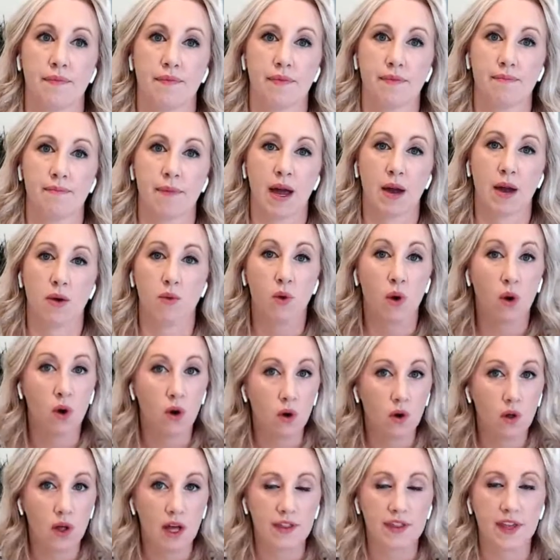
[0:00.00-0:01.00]
My
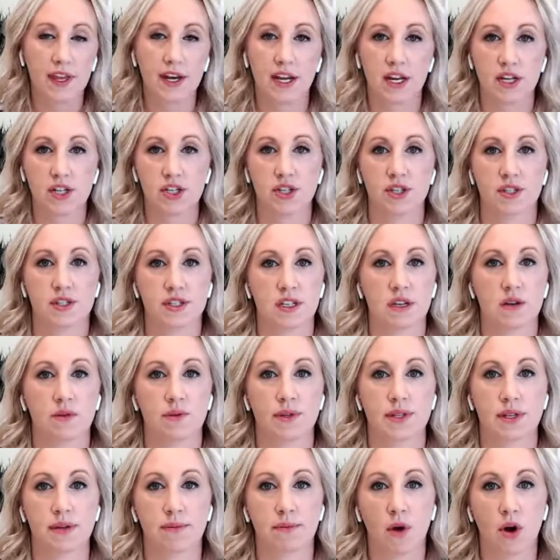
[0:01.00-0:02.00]
role at that agency
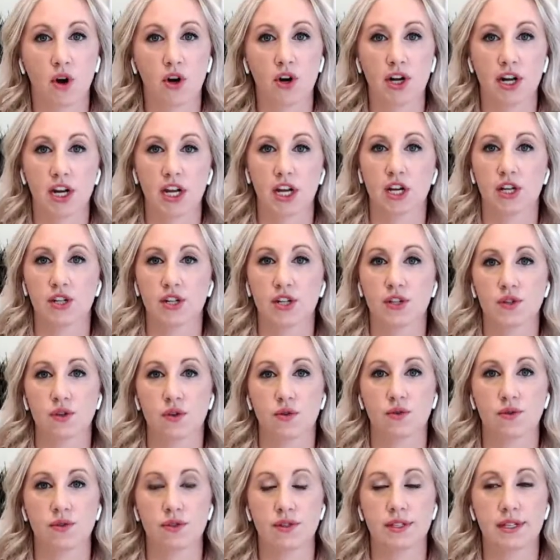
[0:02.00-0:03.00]
was a marketing
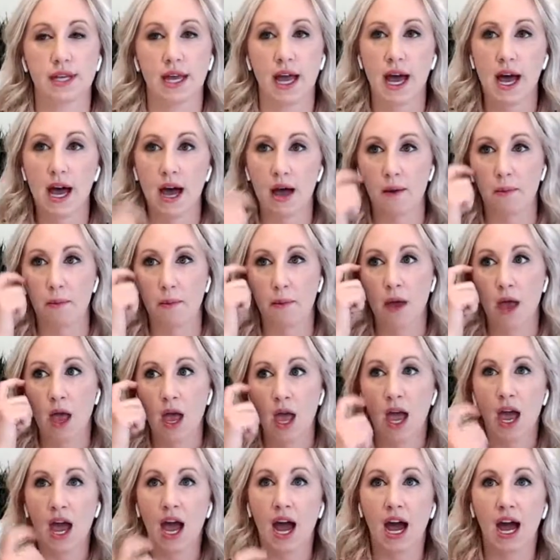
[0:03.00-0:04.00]
consultant.
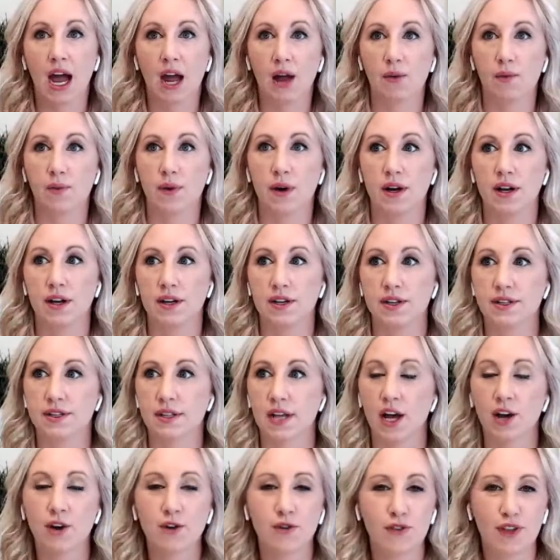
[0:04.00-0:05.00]
I was
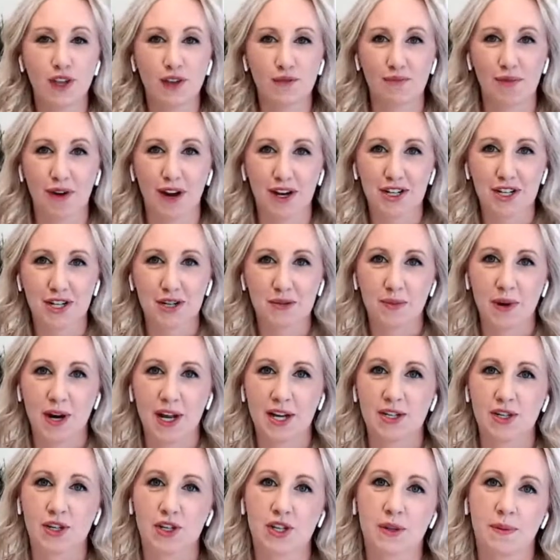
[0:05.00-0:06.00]
under the impression when I
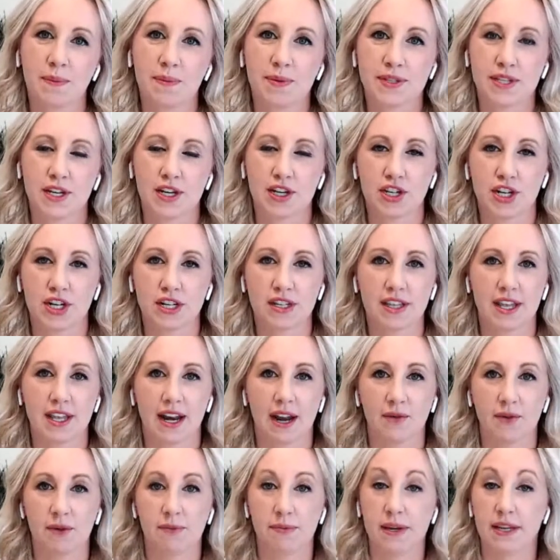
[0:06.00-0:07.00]
took the position that
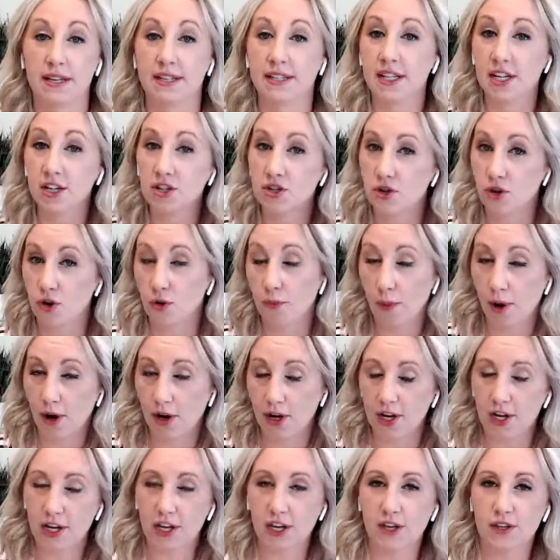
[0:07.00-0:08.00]
I would be a digital
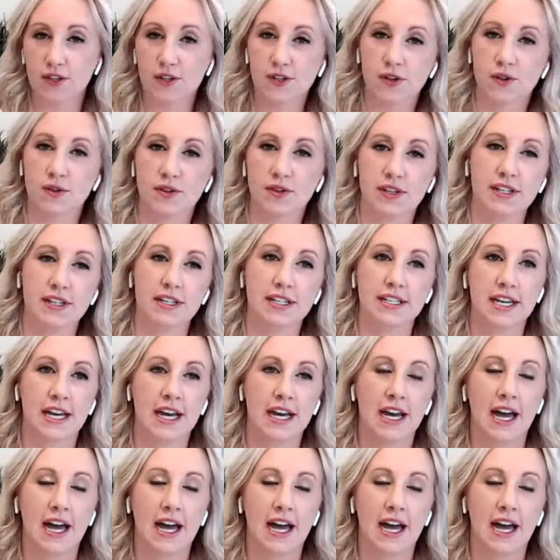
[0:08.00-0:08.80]
marketing consultant.